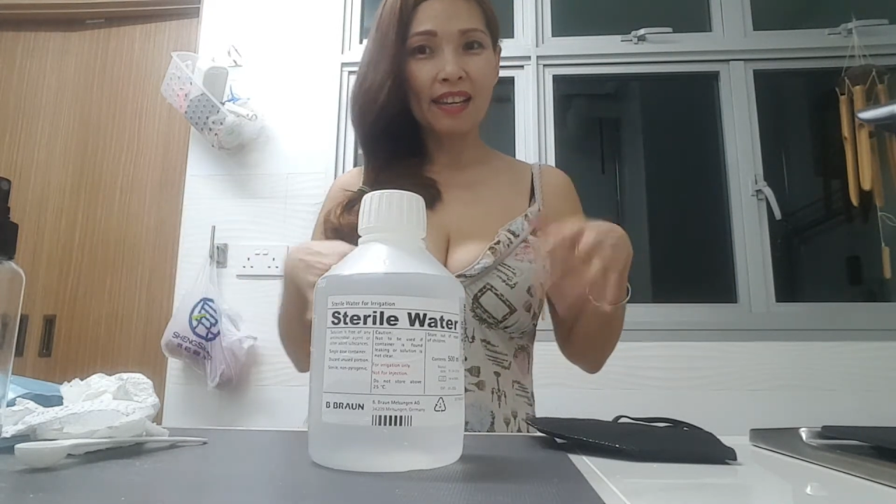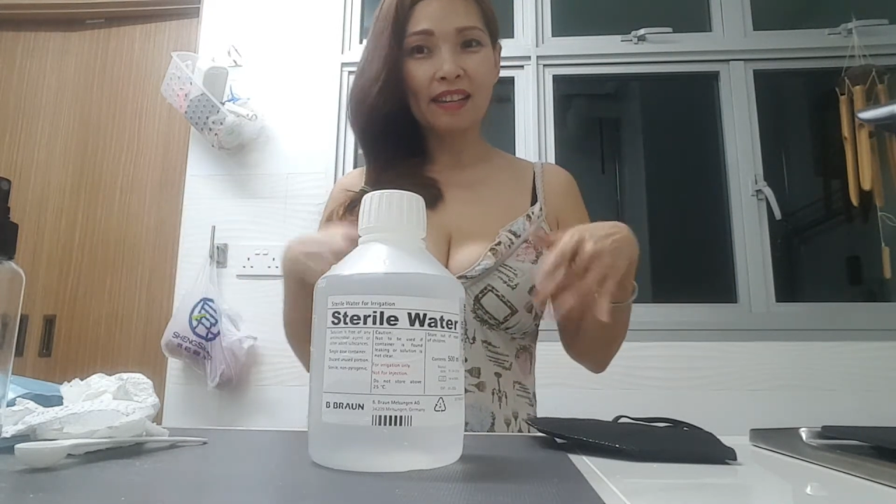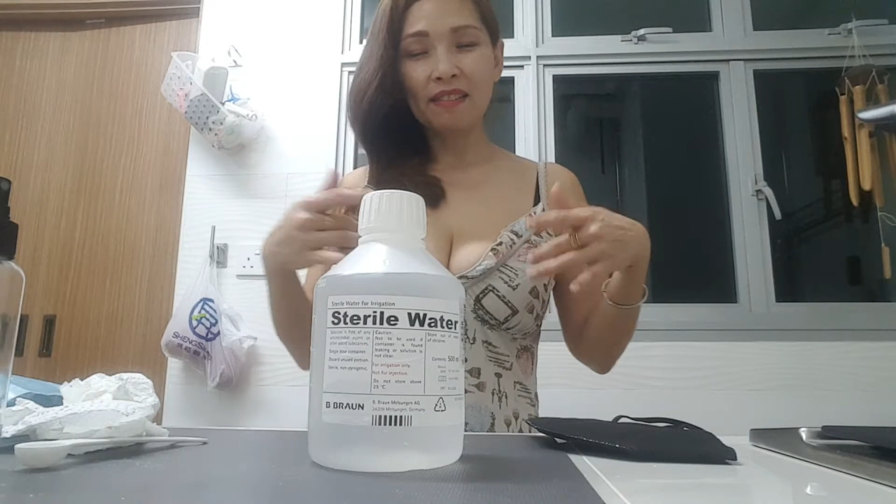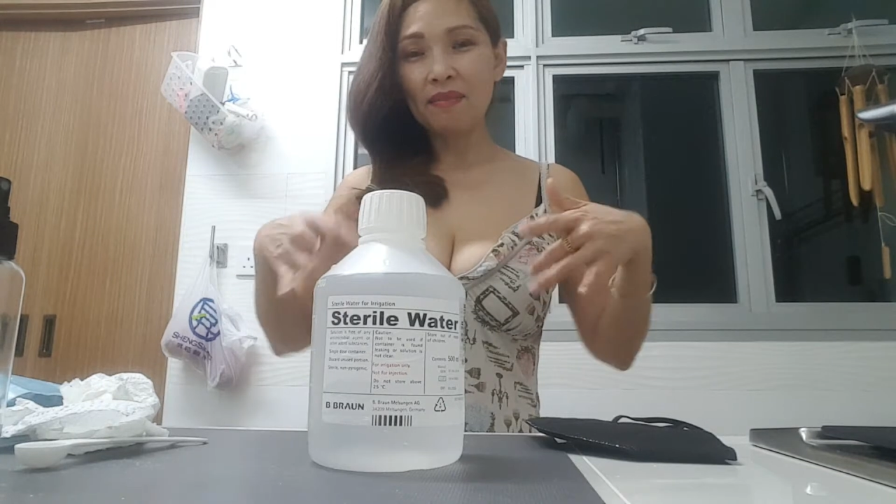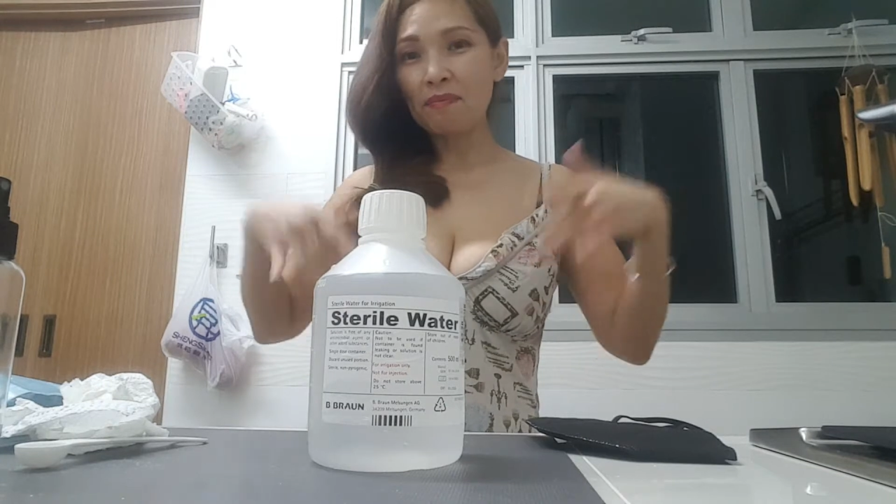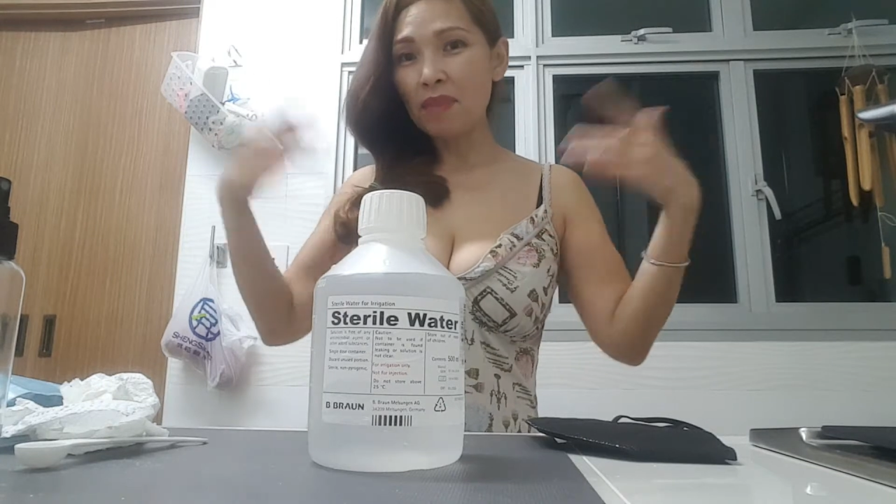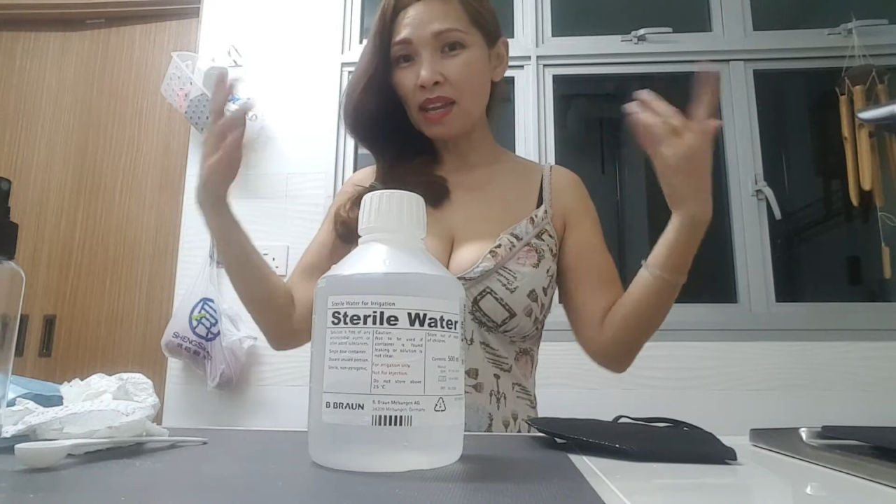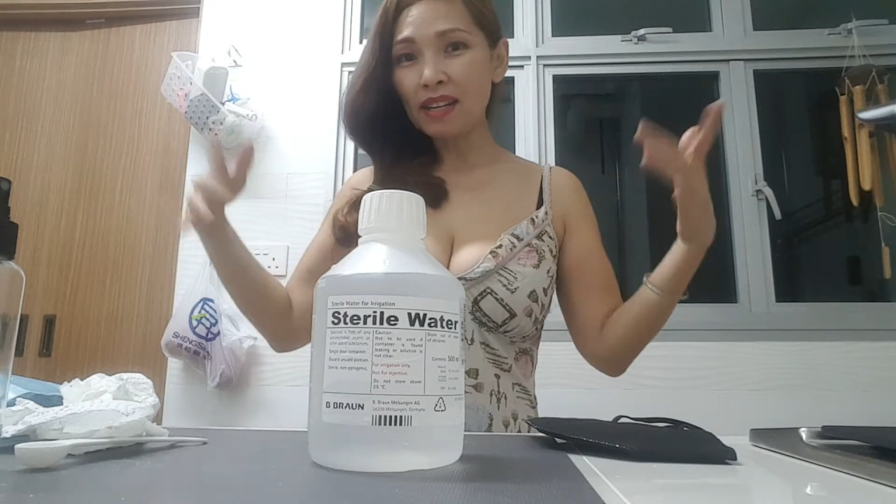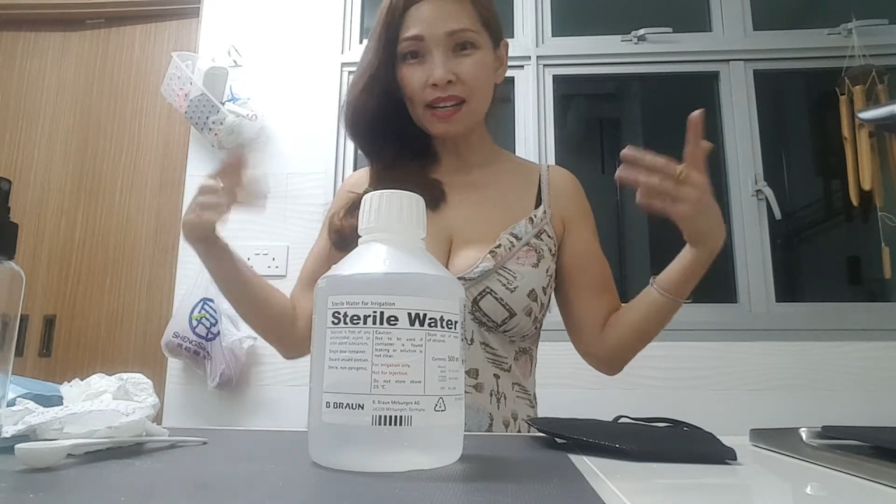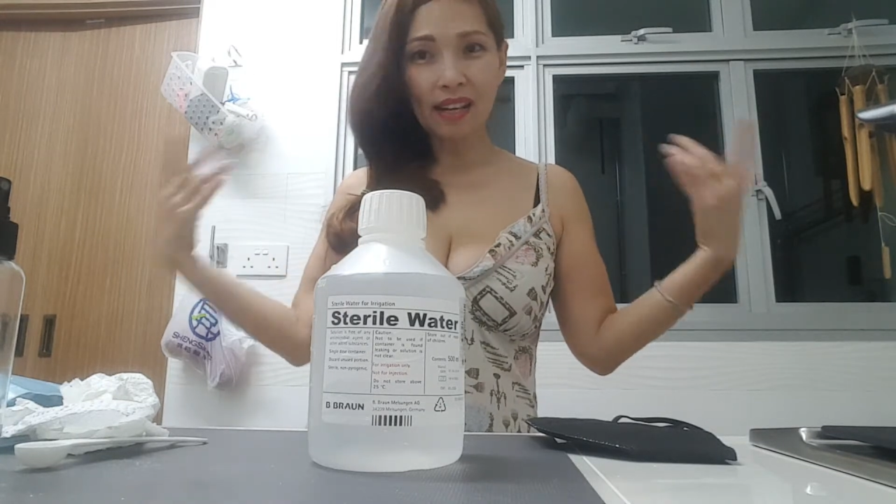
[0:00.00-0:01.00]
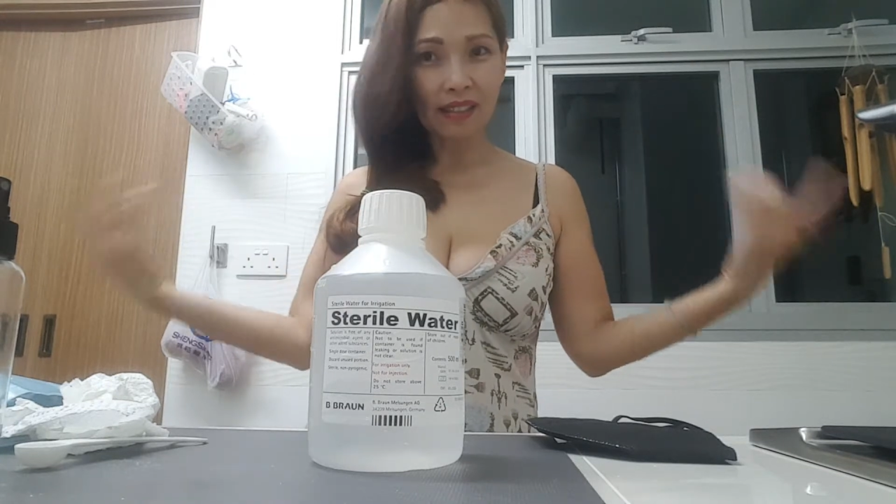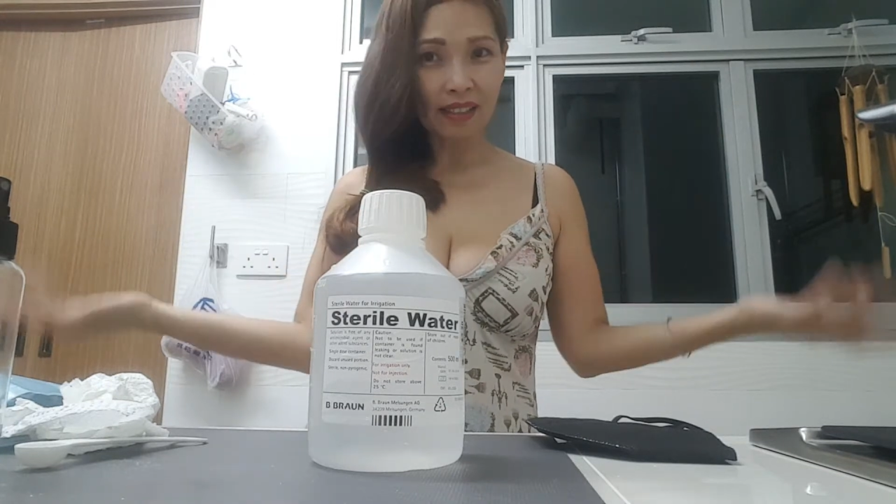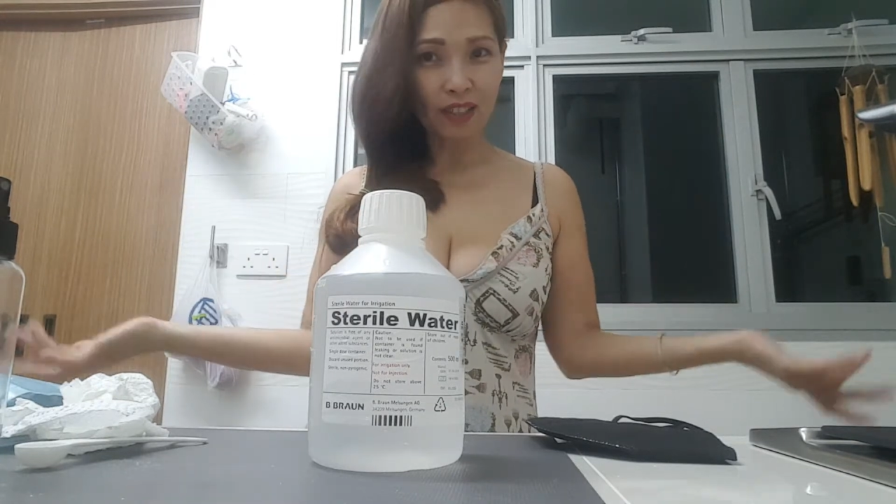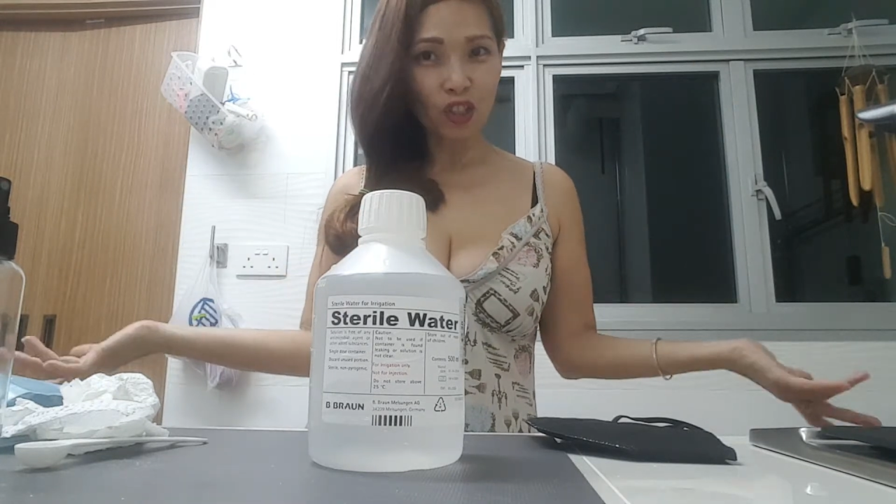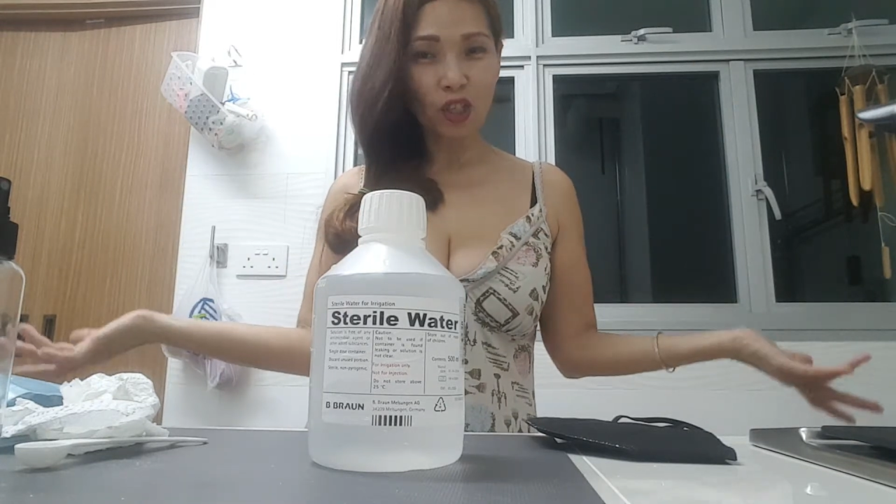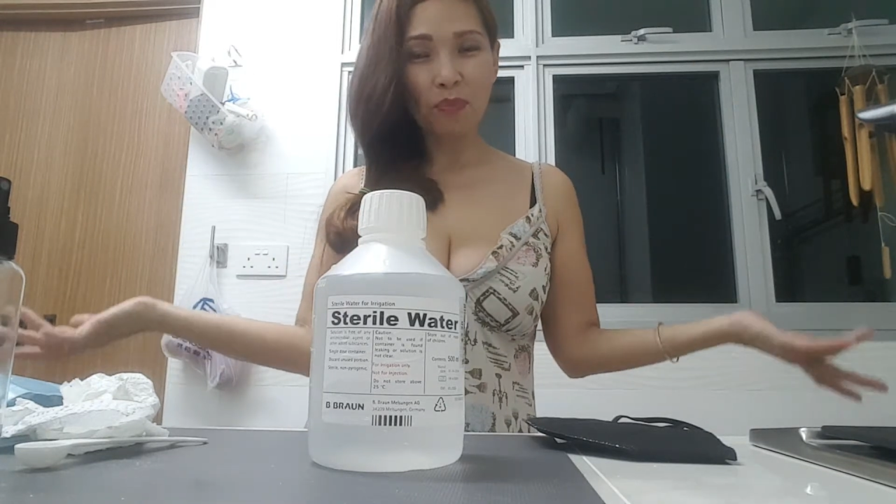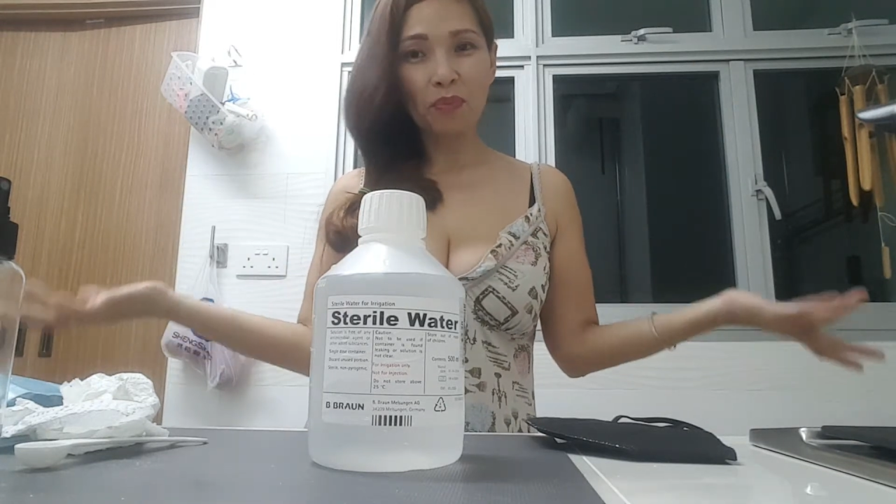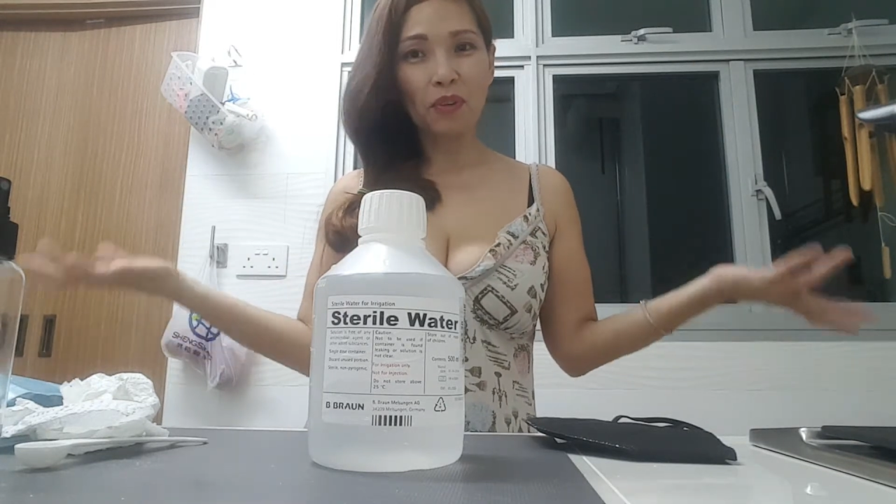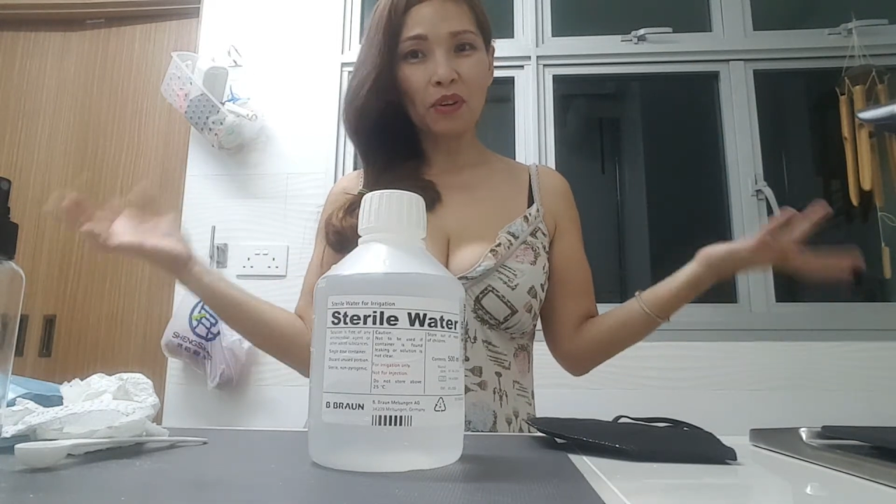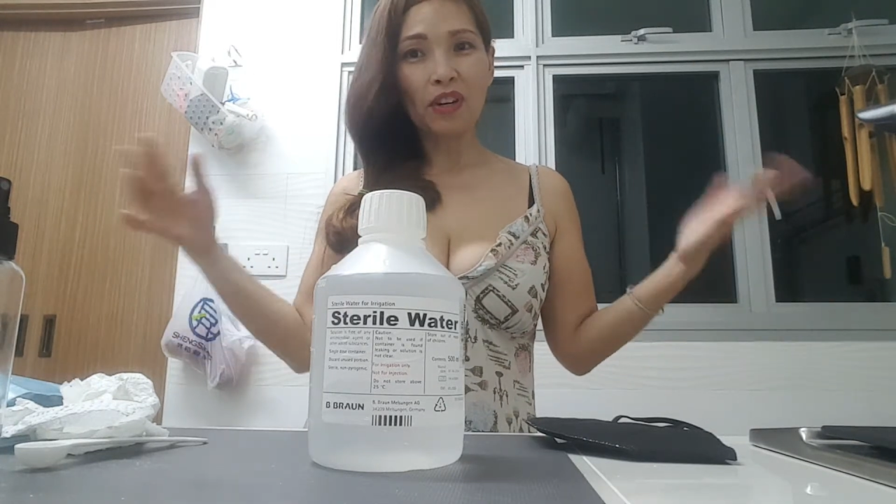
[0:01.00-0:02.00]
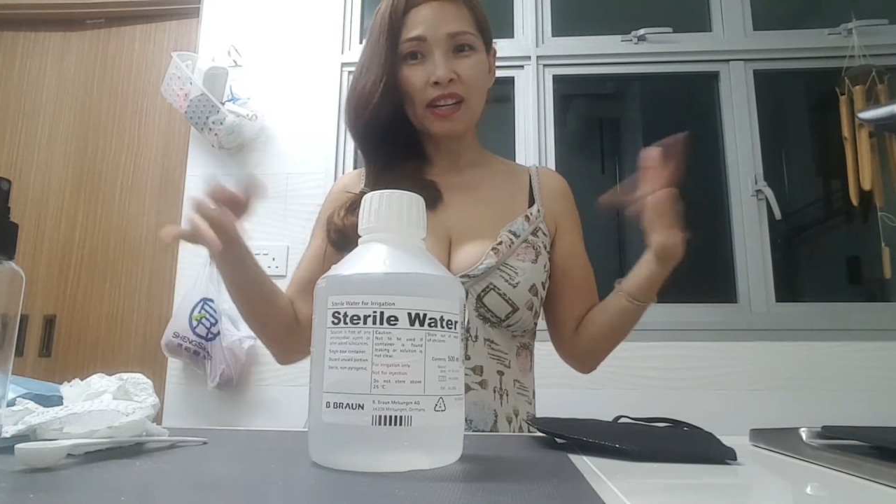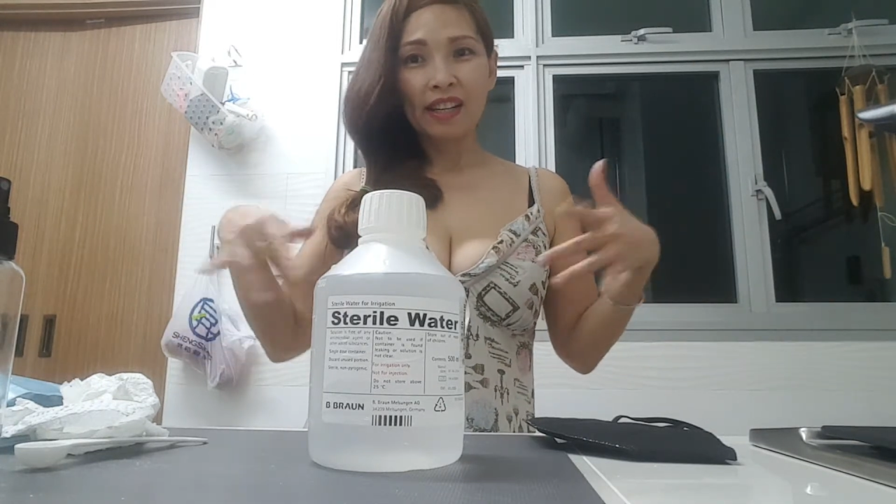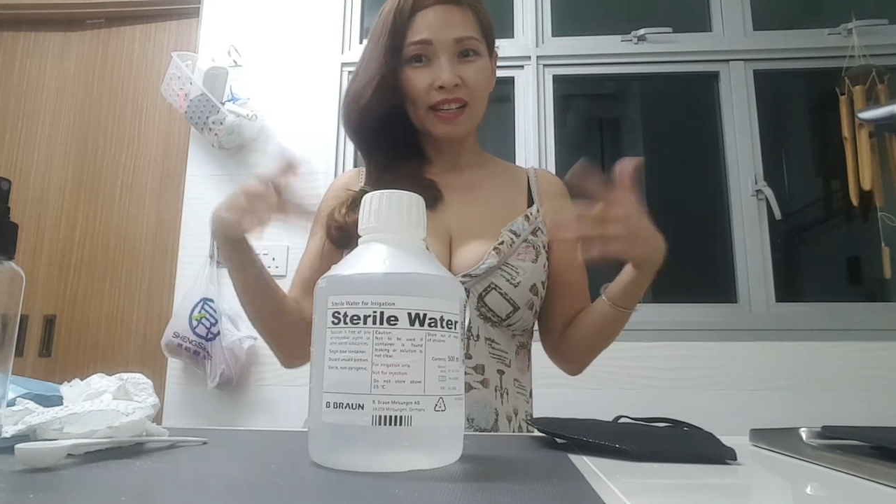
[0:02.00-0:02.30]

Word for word: in many other cheaper